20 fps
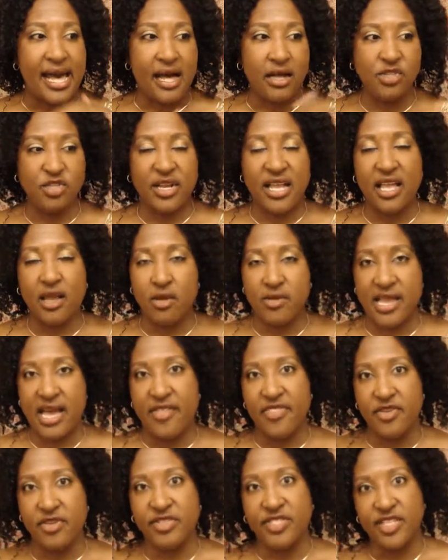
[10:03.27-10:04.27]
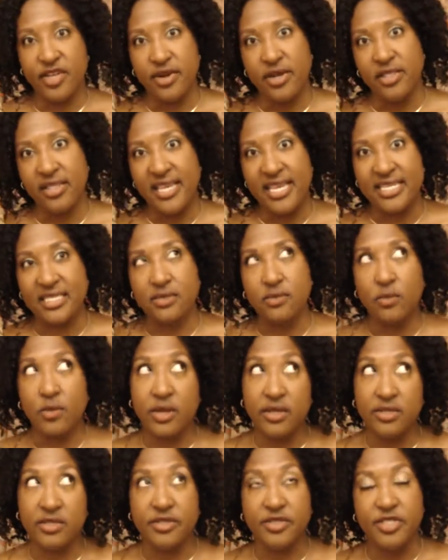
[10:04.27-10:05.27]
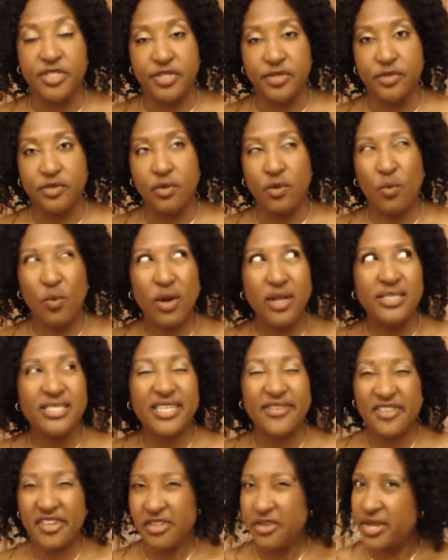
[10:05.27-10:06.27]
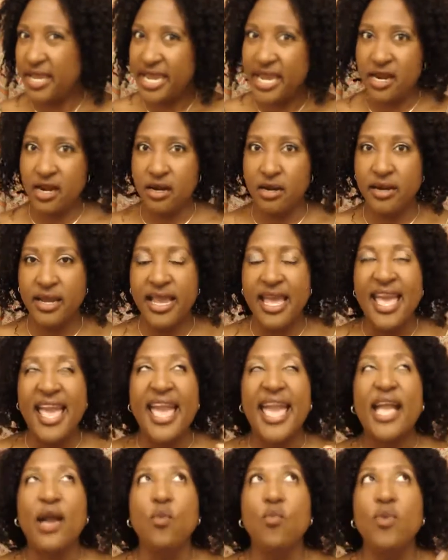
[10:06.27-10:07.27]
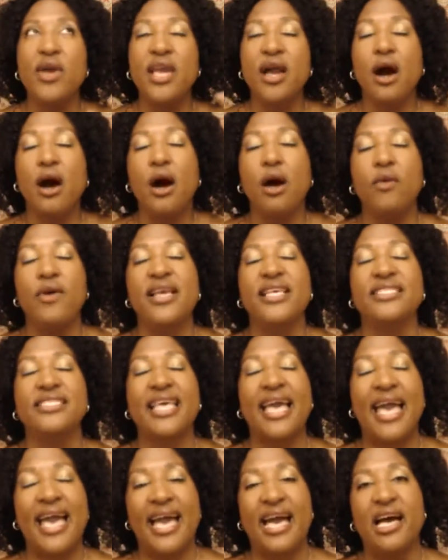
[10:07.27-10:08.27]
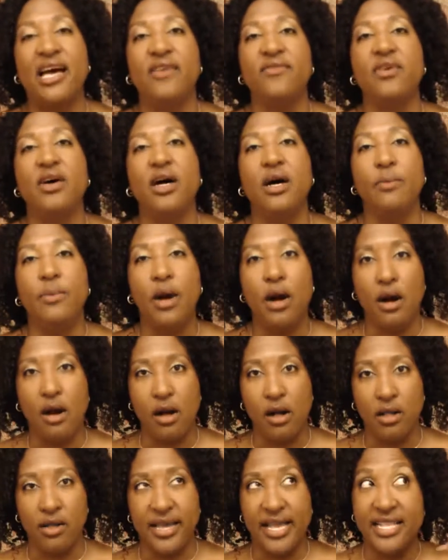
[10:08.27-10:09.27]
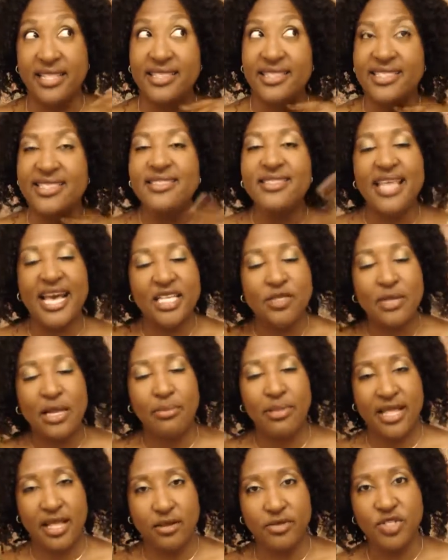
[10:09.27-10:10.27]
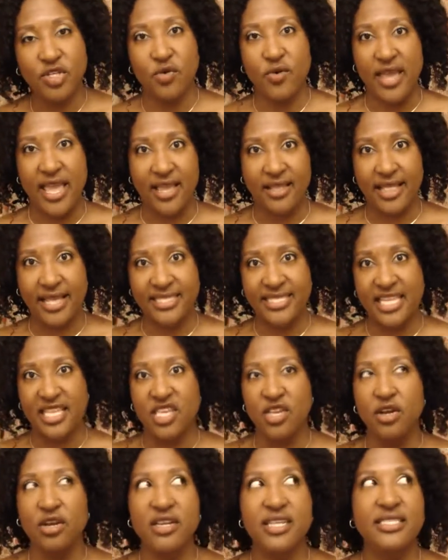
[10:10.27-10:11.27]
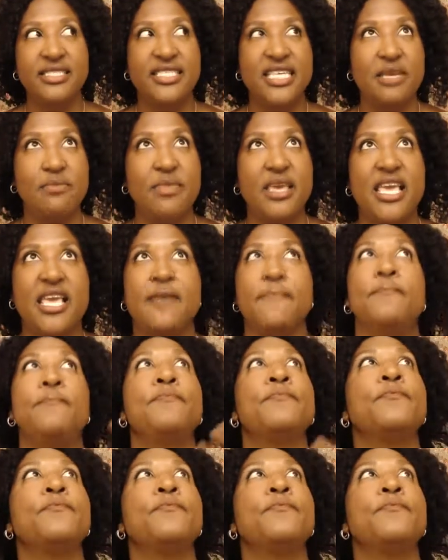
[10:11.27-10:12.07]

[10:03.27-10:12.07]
I'll try to go down there and see her at least once or two, once every other year, and we always have a ball. And that's what I plan on doing. Like I said, you're gonna see me